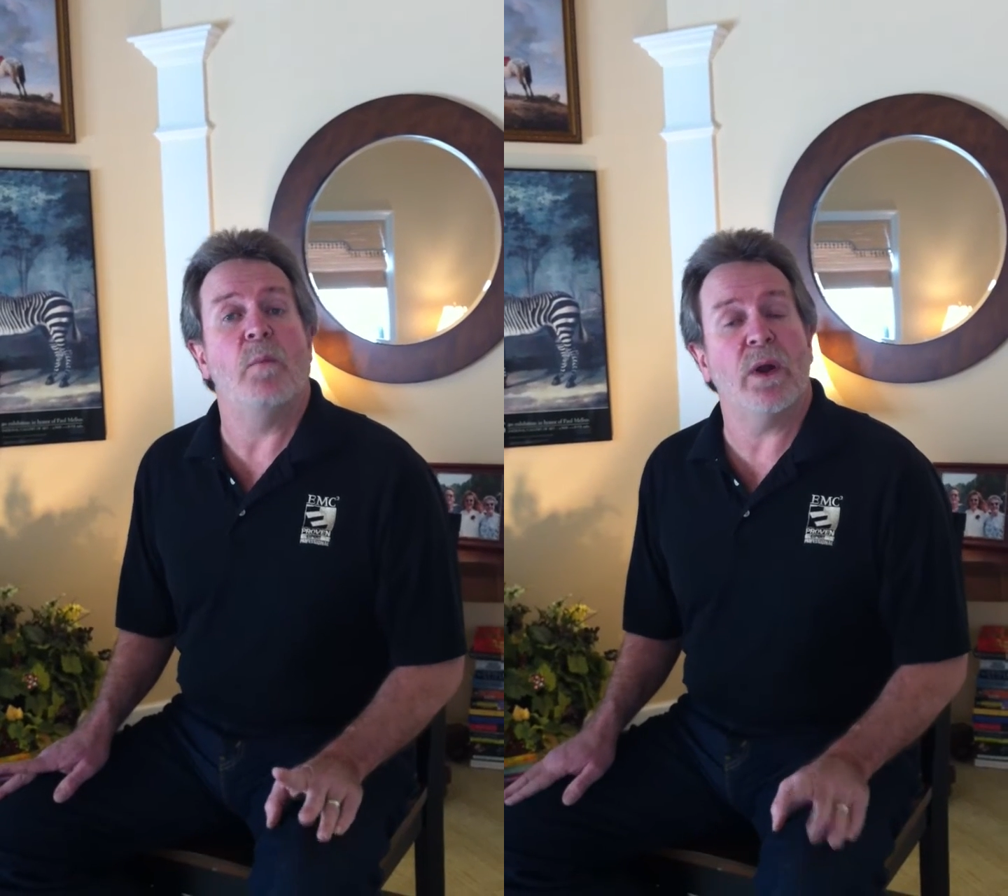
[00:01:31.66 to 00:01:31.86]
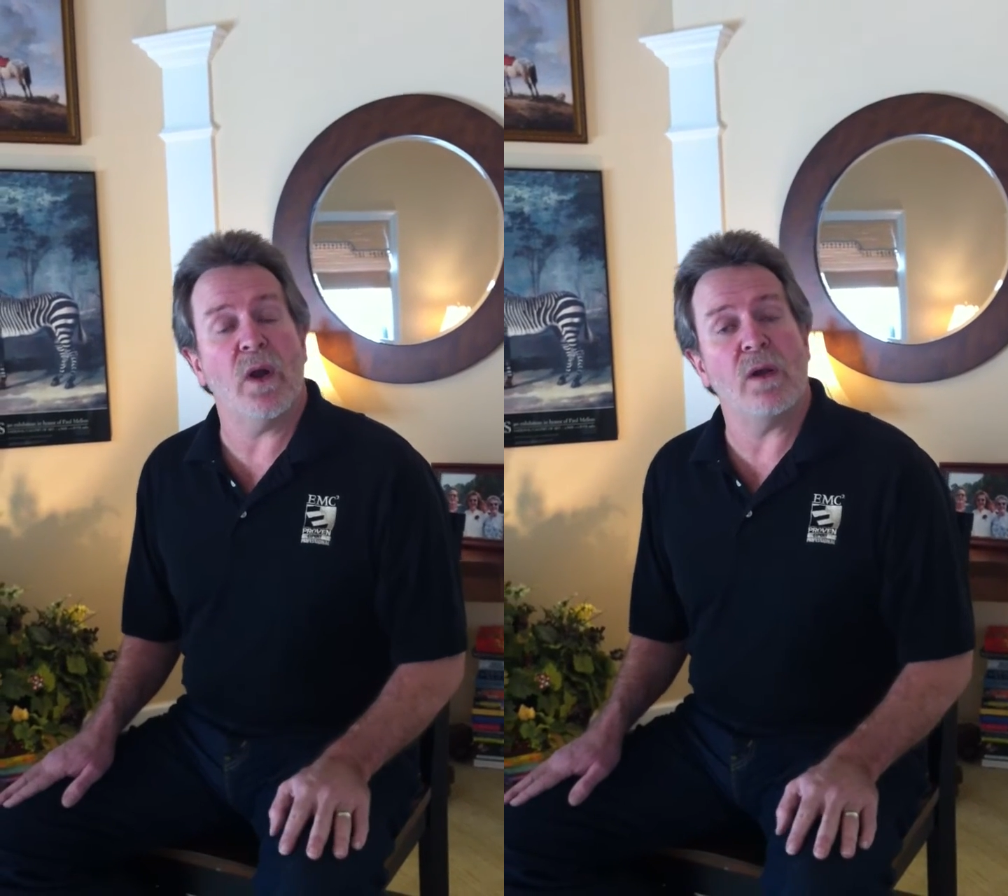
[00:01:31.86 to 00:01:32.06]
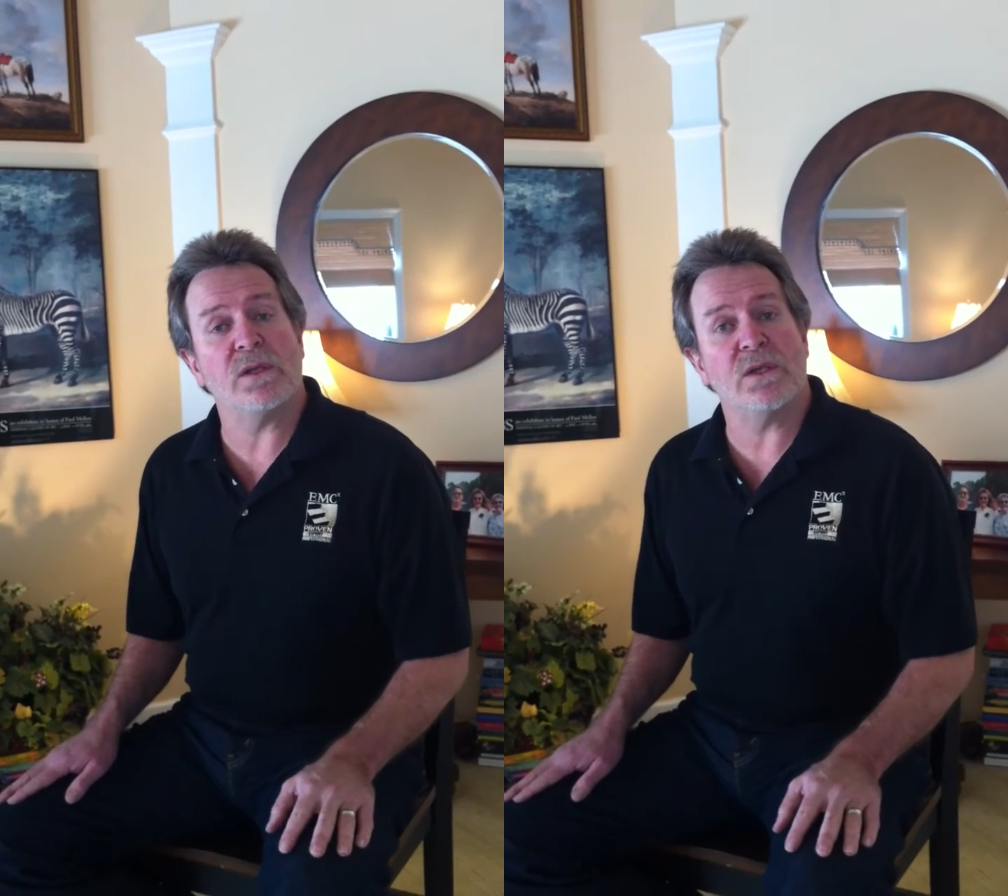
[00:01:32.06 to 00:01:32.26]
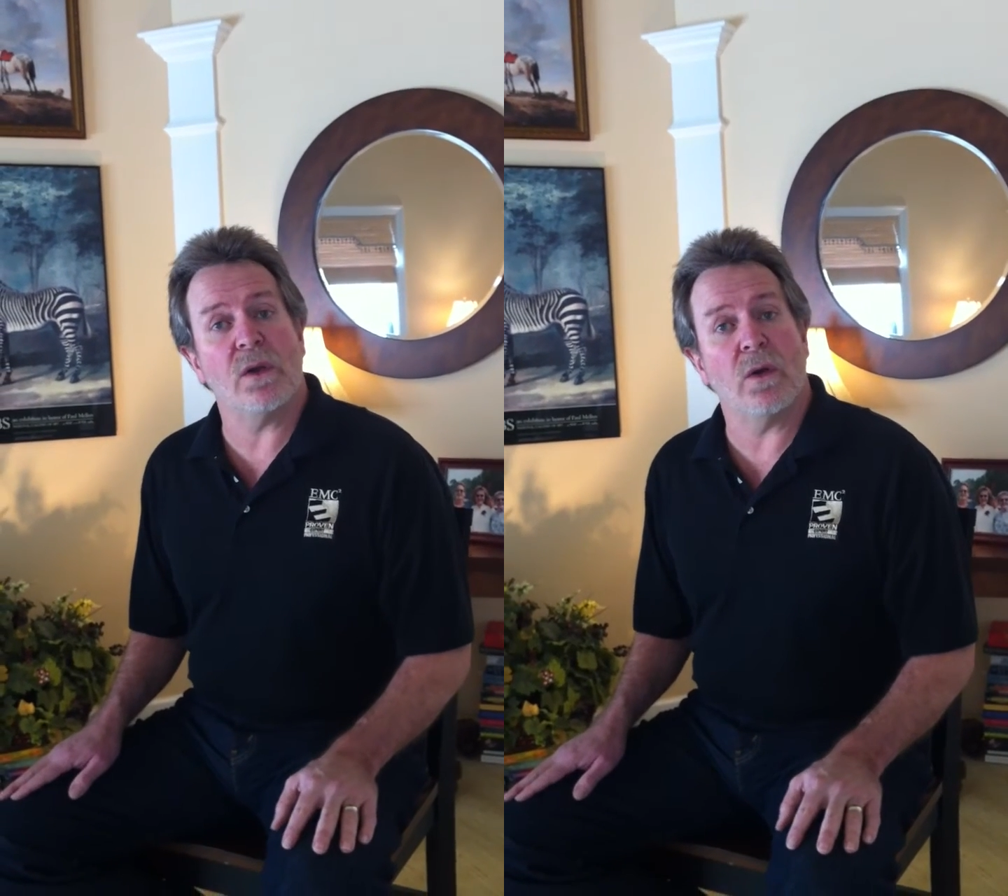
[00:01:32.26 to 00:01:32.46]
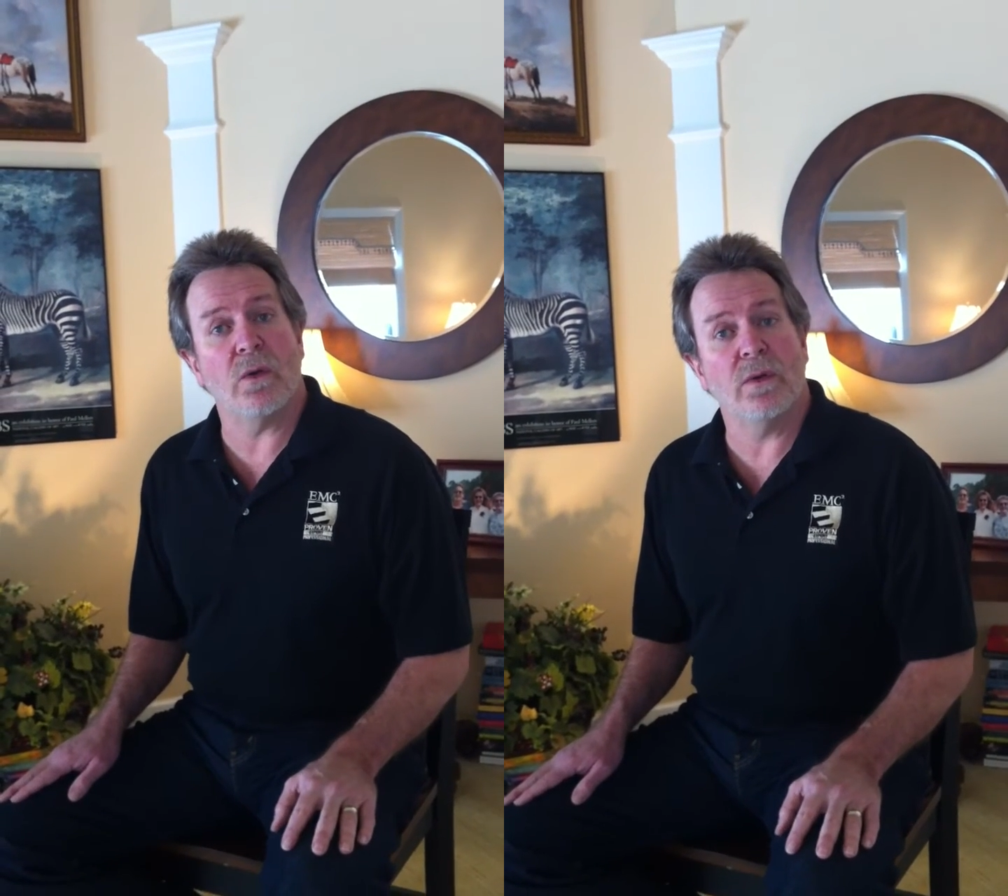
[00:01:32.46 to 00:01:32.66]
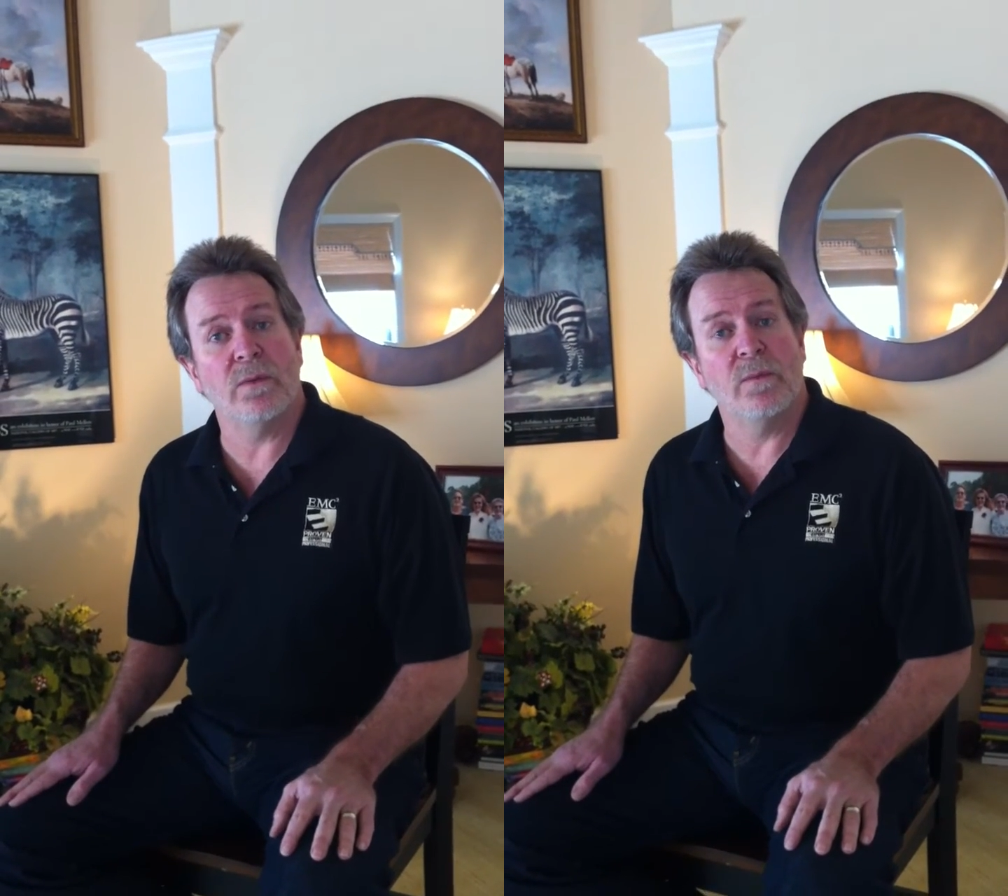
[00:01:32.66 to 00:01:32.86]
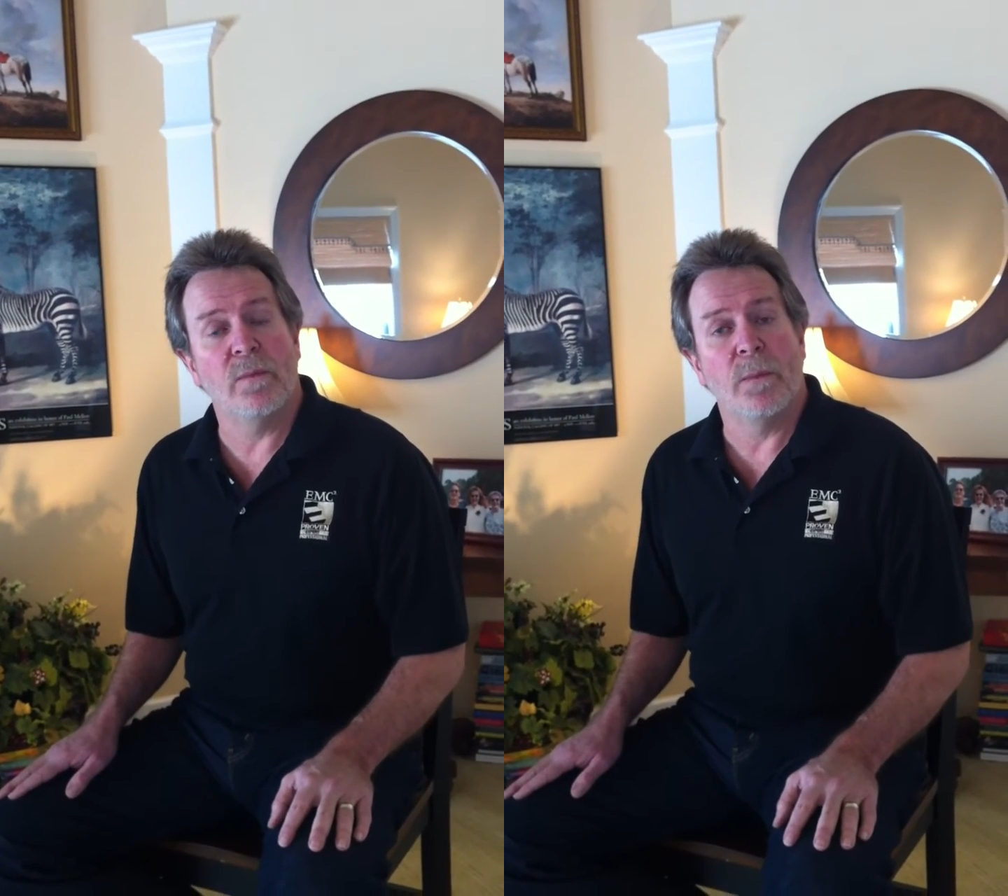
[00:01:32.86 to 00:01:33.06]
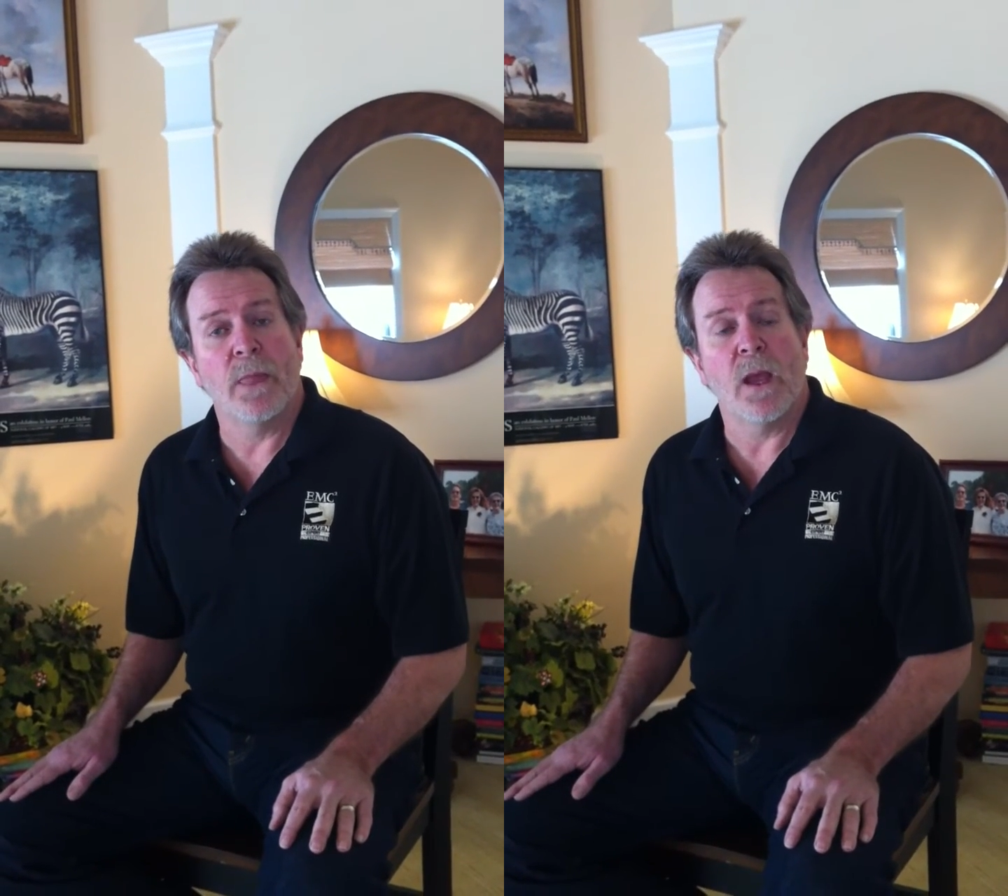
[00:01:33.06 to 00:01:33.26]
But also,
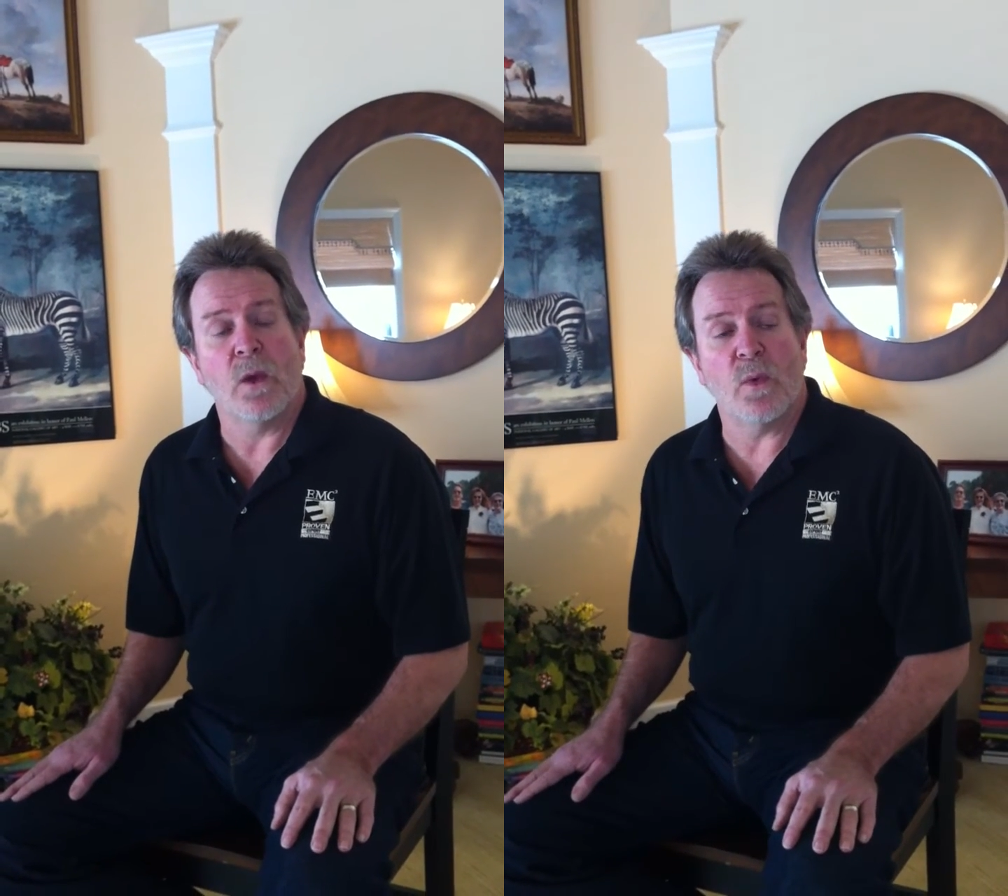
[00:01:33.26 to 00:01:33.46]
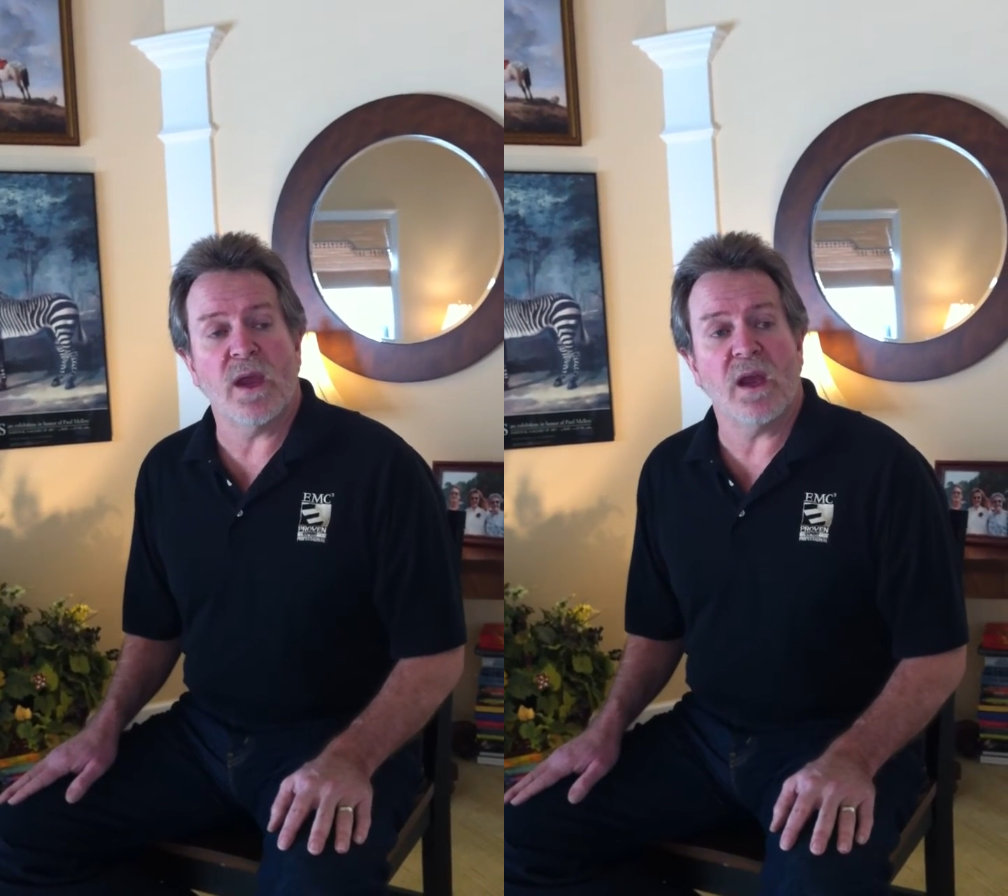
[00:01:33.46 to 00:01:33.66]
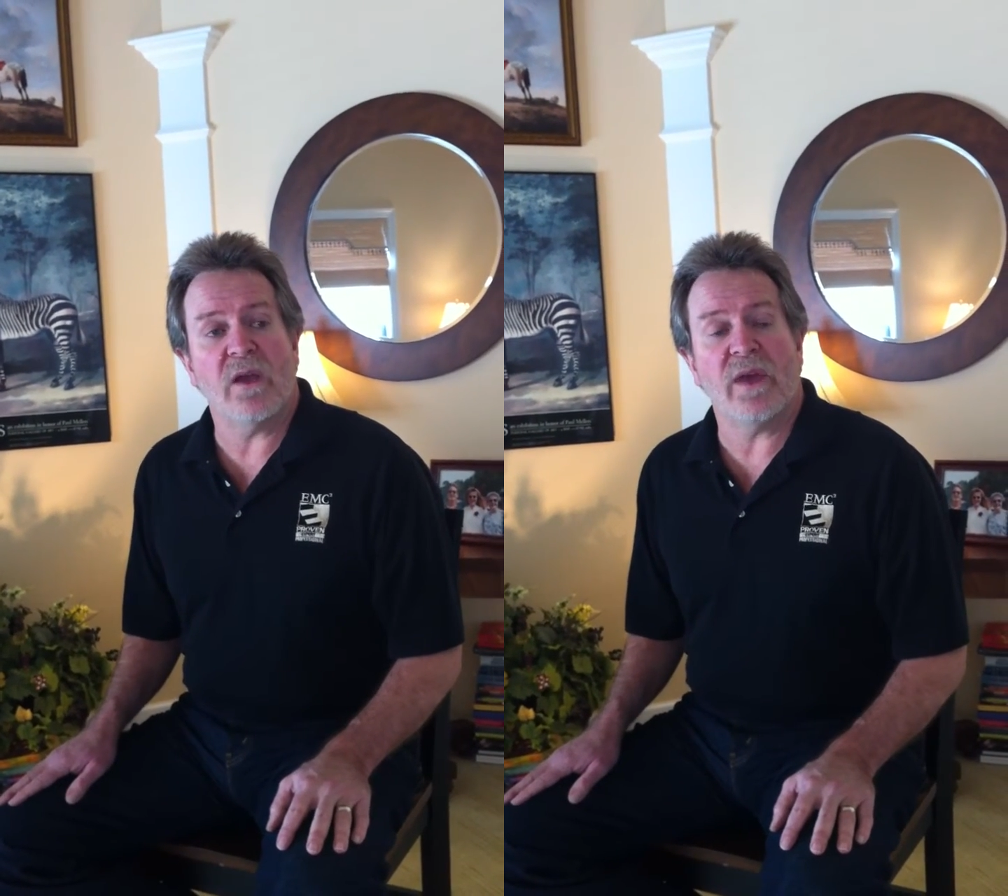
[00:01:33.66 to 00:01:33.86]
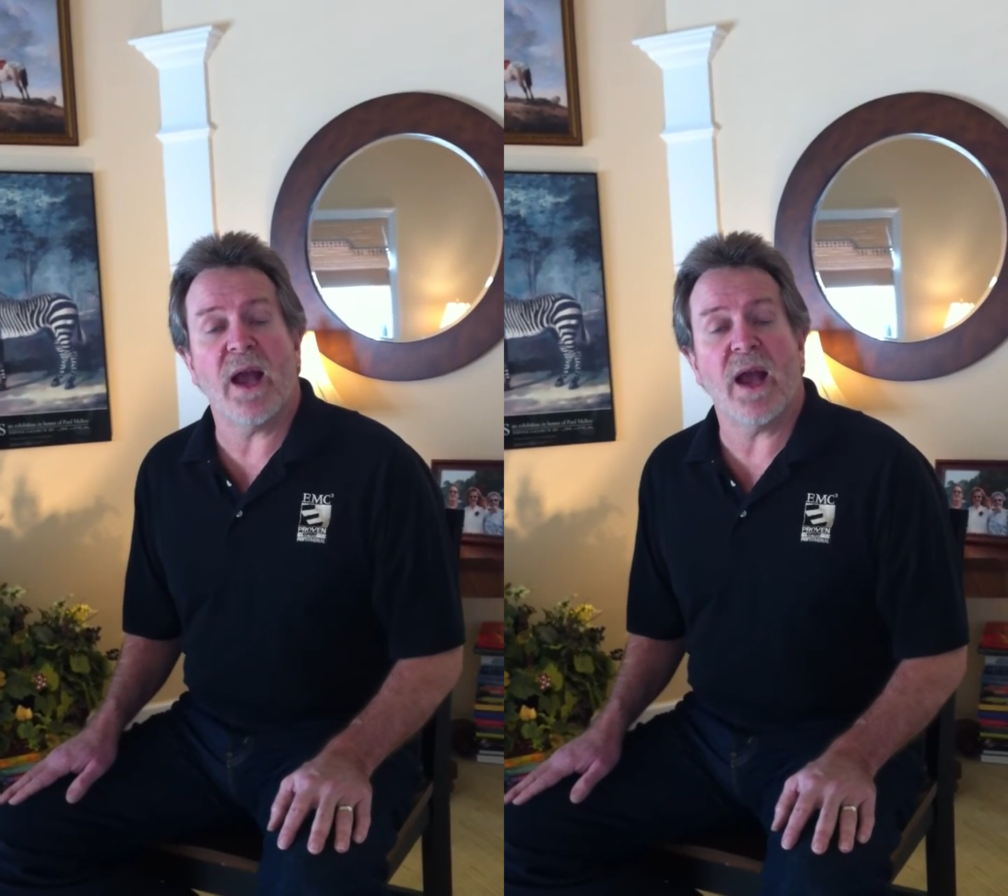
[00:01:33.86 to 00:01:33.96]
we have